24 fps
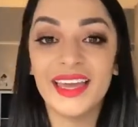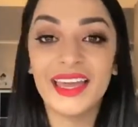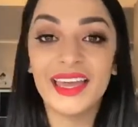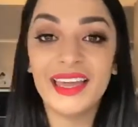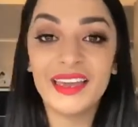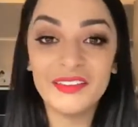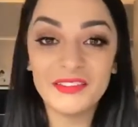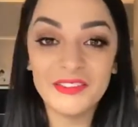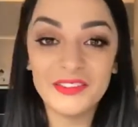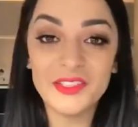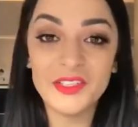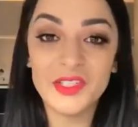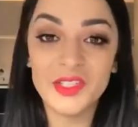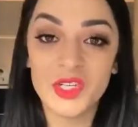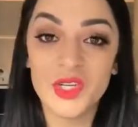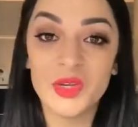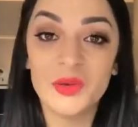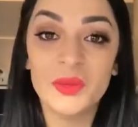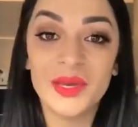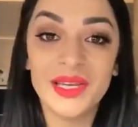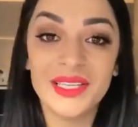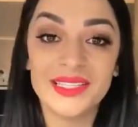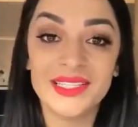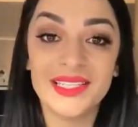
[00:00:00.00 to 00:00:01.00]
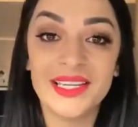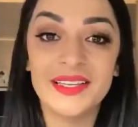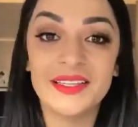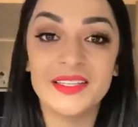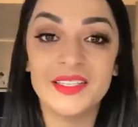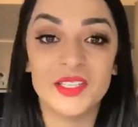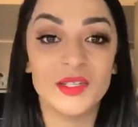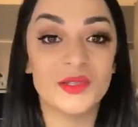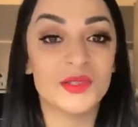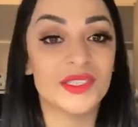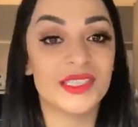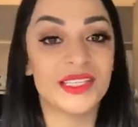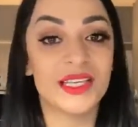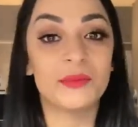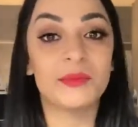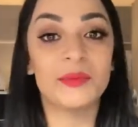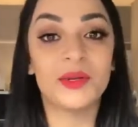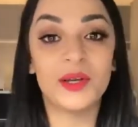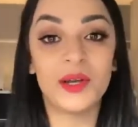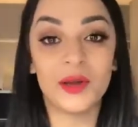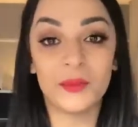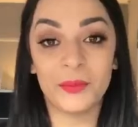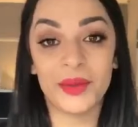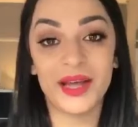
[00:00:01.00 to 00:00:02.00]
even 2 weeks later your skin
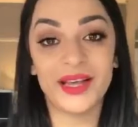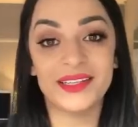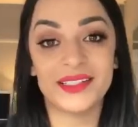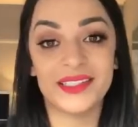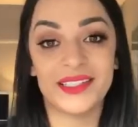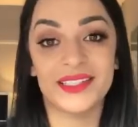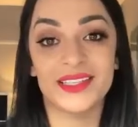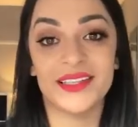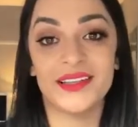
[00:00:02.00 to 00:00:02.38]
will look better